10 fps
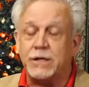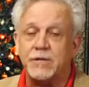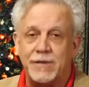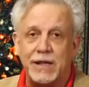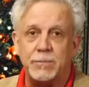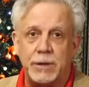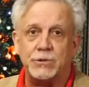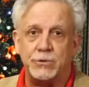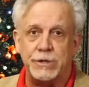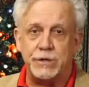the
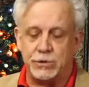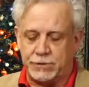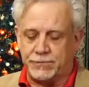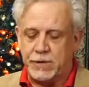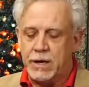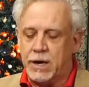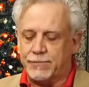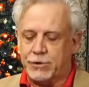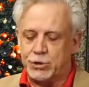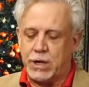developmental years of,
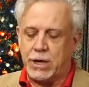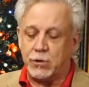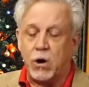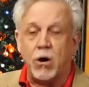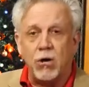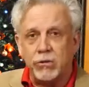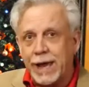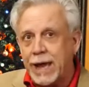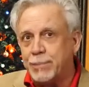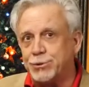of the child, all
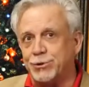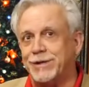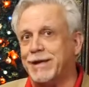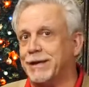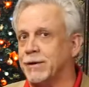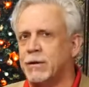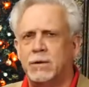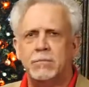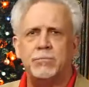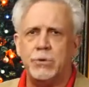captured in
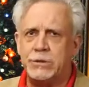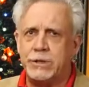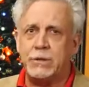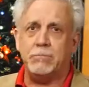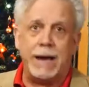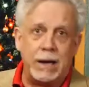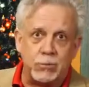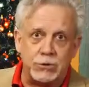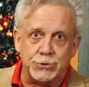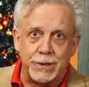printing,
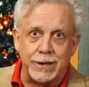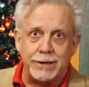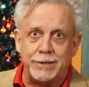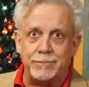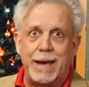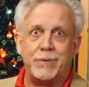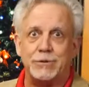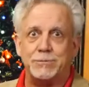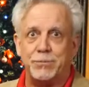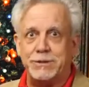backwards writing,
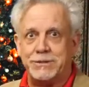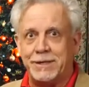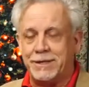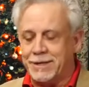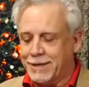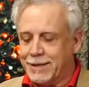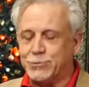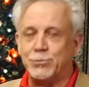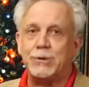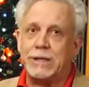backwards printing.
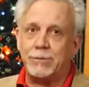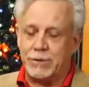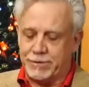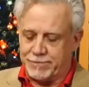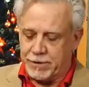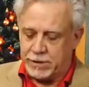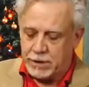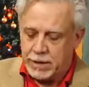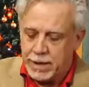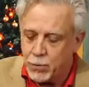It's really, really fun.
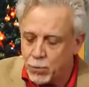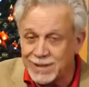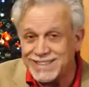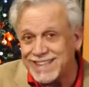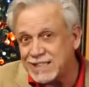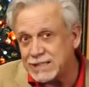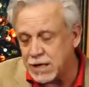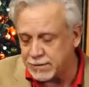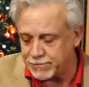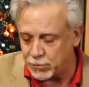Once that's
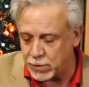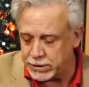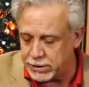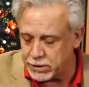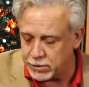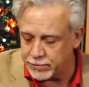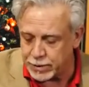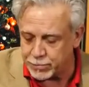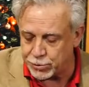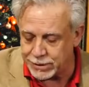done for one year,
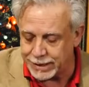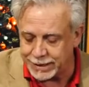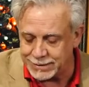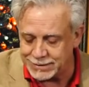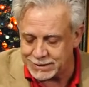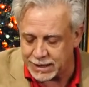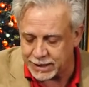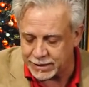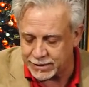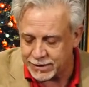they put it
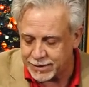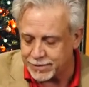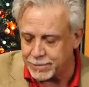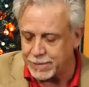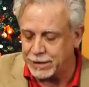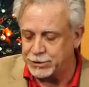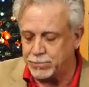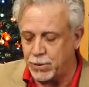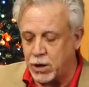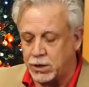inside the
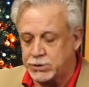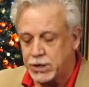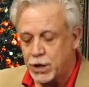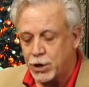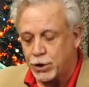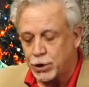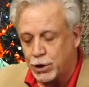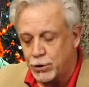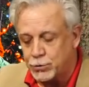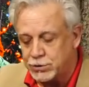magic box,
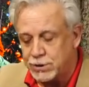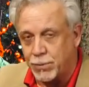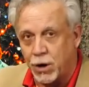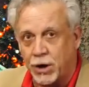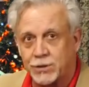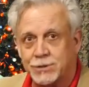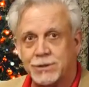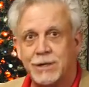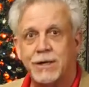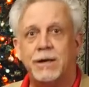close the
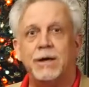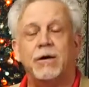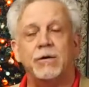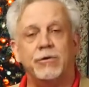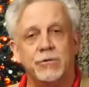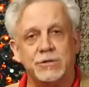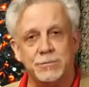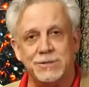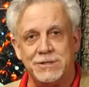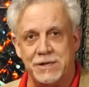box on
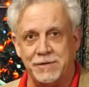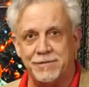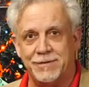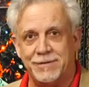Christmas Eve.